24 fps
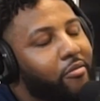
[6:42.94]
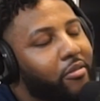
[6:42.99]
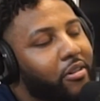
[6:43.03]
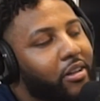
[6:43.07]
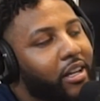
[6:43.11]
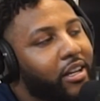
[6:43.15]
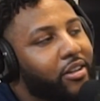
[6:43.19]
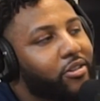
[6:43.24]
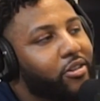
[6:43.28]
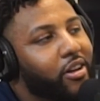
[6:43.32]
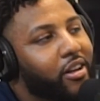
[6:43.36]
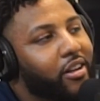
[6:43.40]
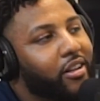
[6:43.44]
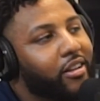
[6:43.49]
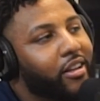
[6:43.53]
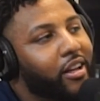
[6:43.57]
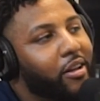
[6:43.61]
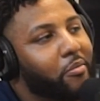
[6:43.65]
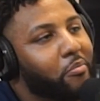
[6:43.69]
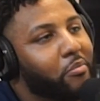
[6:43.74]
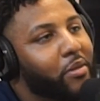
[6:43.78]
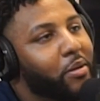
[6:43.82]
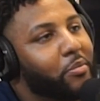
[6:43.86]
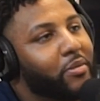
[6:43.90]
when they try to
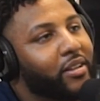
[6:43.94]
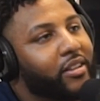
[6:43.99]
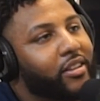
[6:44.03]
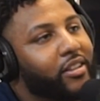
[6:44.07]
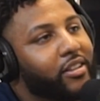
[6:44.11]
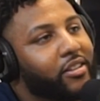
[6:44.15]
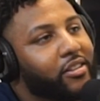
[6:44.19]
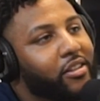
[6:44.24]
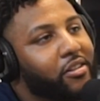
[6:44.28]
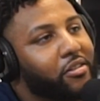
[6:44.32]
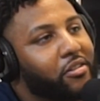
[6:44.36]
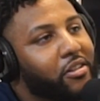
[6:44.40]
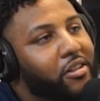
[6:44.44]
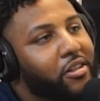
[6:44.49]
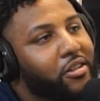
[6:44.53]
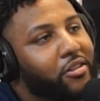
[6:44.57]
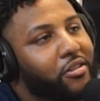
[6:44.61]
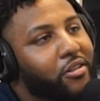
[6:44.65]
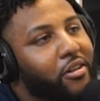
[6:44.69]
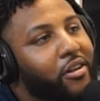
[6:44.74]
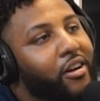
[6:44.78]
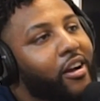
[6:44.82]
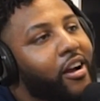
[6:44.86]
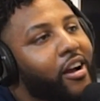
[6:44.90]
mimic these other
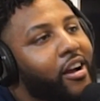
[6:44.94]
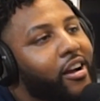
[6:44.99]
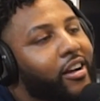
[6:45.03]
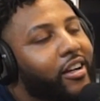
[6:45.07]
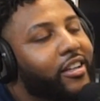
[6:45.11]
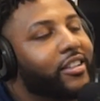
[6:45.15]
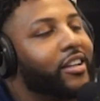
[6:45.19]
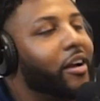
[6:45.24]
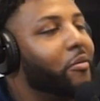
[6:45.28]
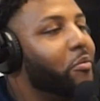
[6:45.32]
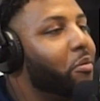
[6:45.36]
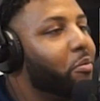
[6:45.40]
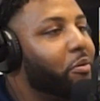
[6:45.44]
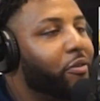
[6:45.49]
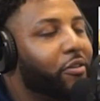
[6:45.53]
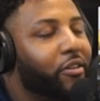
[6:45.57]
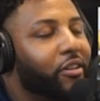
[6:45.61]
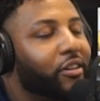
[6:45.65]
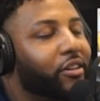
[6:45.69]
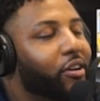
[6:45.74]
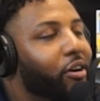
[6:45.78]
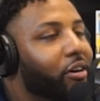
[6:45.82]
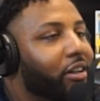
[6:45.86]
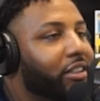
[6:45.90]
things. Because I remember for
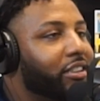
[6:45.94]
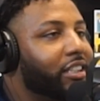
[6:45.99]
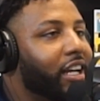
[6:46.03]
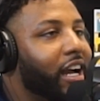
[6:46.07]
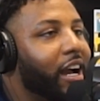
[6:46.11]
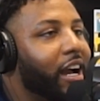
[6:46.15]
the longest time,